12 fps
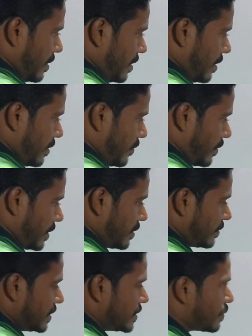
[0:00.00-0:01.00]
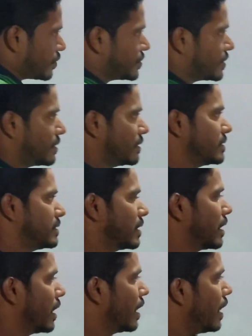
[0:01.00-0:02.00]
and whatever this projector is there,
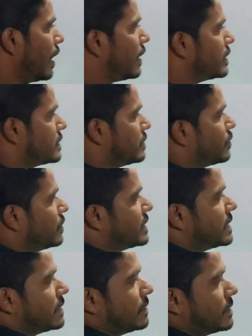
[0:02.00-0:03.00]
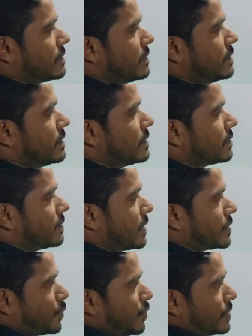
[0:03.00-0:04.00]
as you will see this D
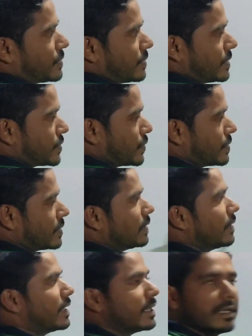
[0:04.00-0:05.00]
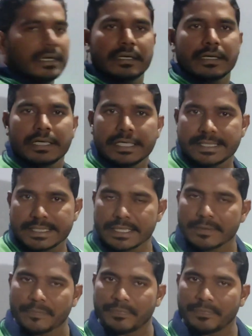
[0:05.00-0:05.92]
dash point, so it is on the AC.